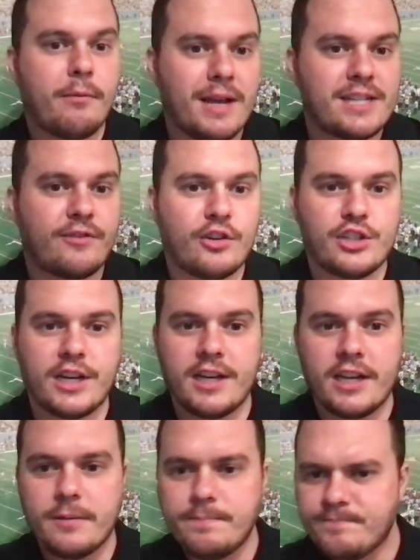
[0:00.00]
West
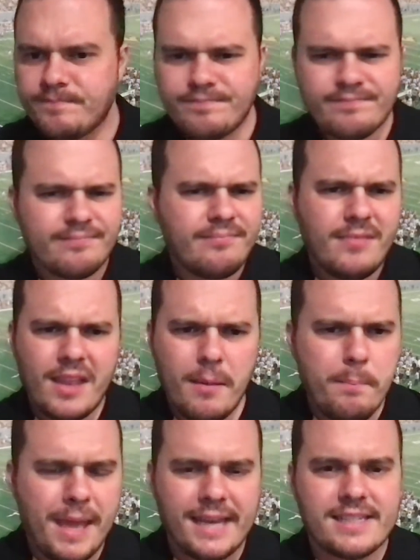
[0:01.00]
Virginia,
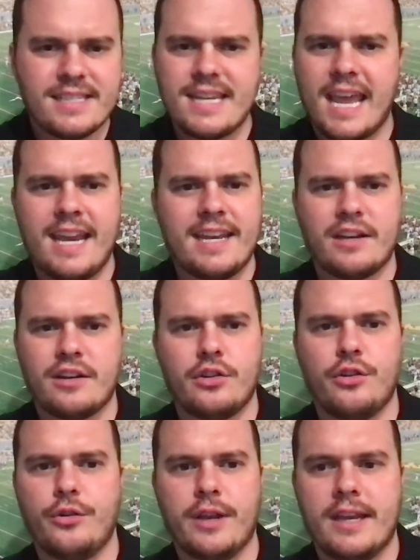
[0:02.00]
Penn State
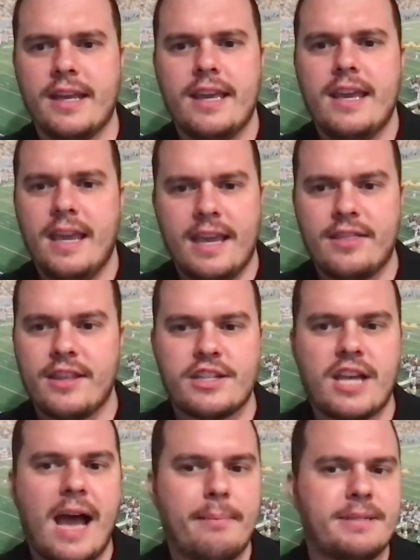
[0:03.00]
included, in the
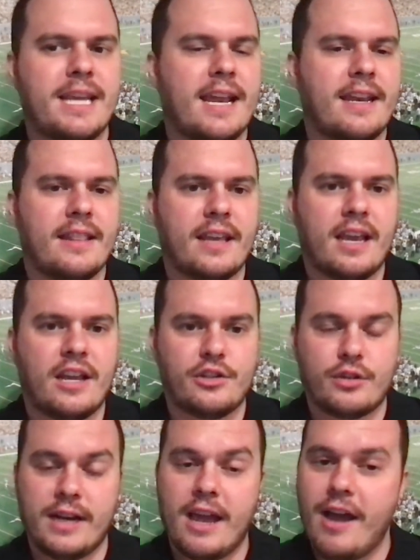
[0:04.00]
top 10 in the
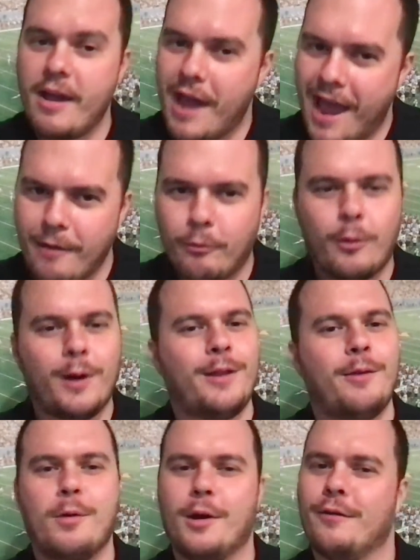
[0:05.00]
country. Now, I
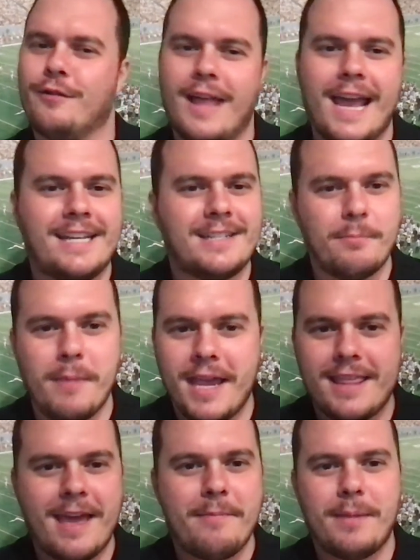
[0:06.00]
really would have liked to
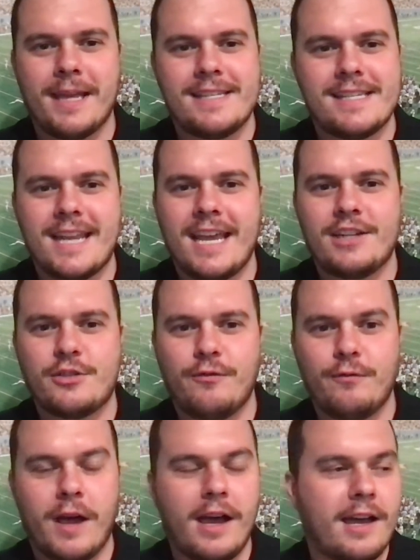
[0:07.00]
make that Penn State
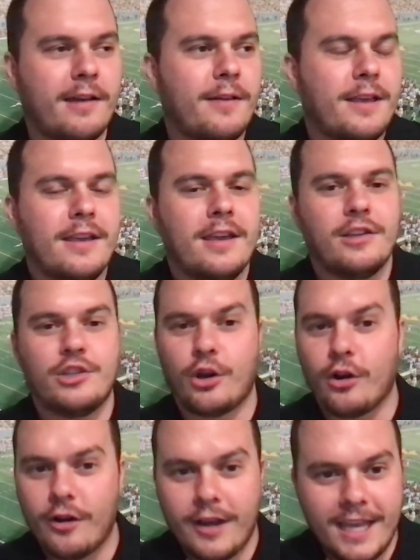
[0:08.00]

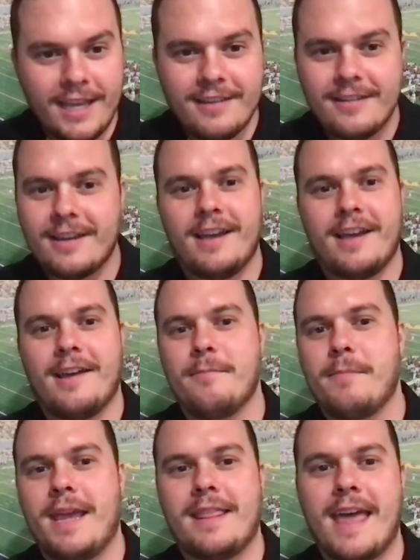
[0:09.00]
journey,
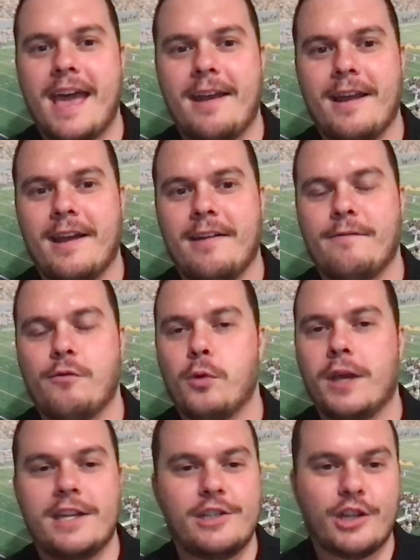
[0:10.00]
make that
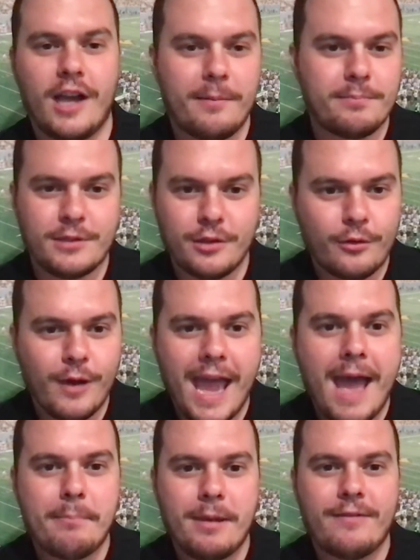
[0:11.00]
voyage up to
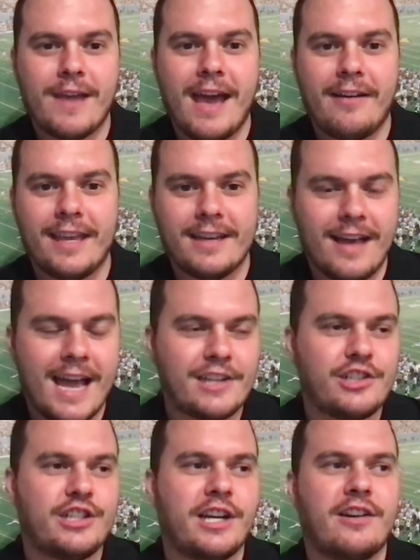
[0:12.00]
Happy Valley
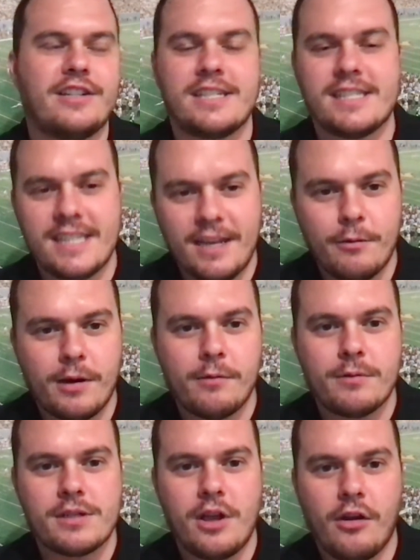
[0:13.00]
last year to see what it
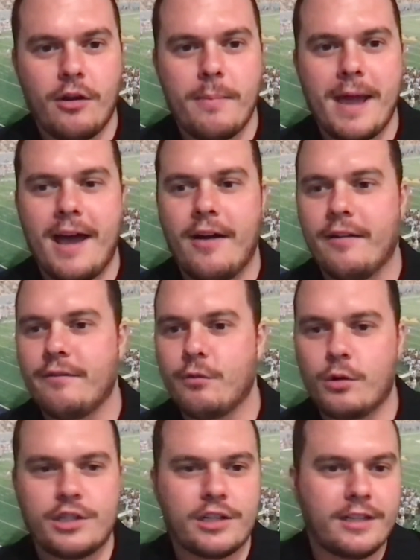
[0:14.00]
was all about.
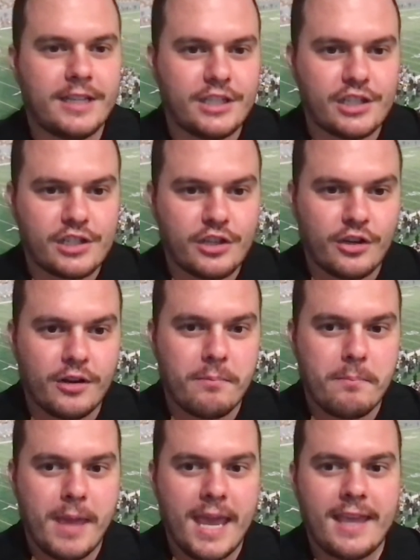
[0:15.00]
Unfortunately, just
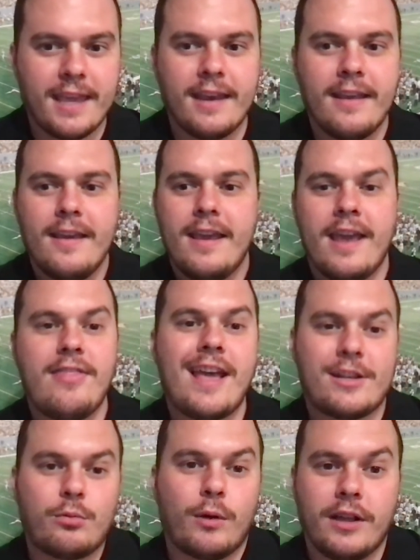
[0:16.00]
couldn't make it, and
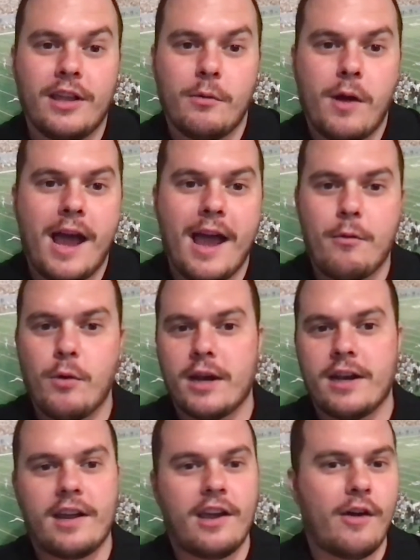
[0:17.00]
that's really why I
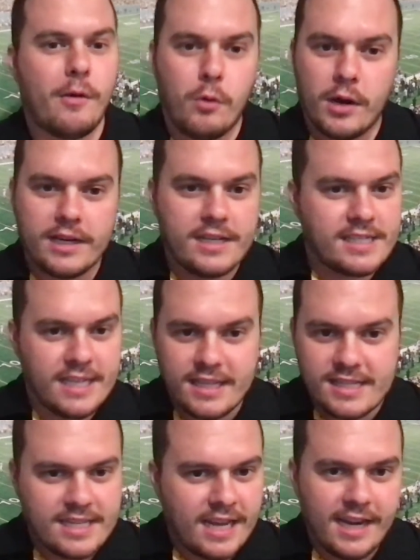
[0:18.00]
wanted to go. I wanted to see
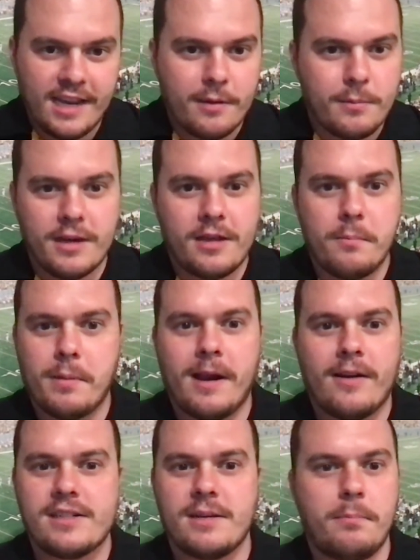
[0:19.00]
the stadium in
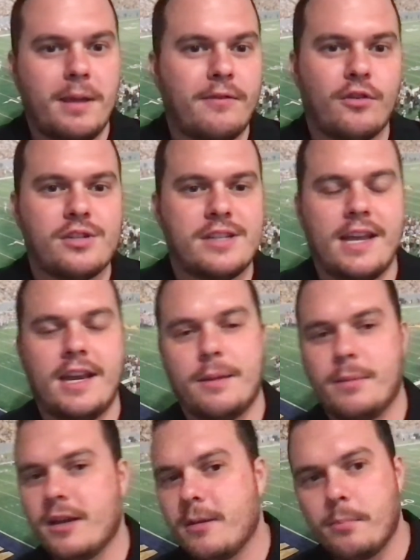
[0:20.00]
comparison, Beaver
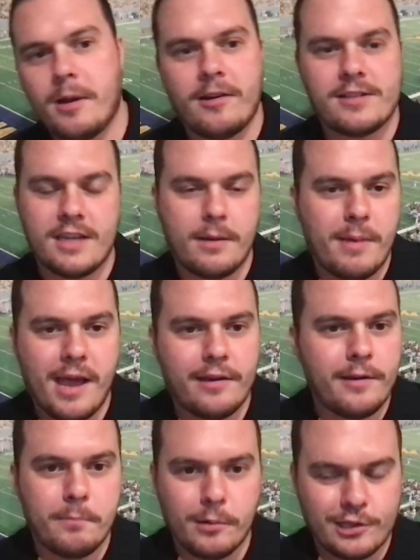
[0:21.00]
Stadium in comparison to
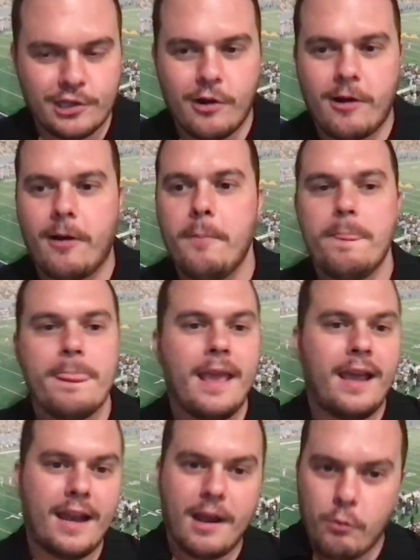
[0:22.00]
Milan Pushkar,
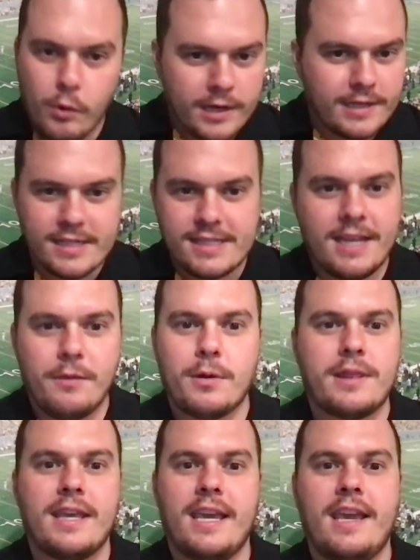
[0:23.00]
and I wanted to see
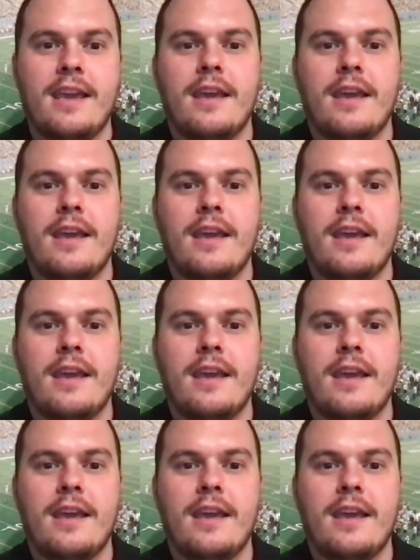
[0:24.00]
what the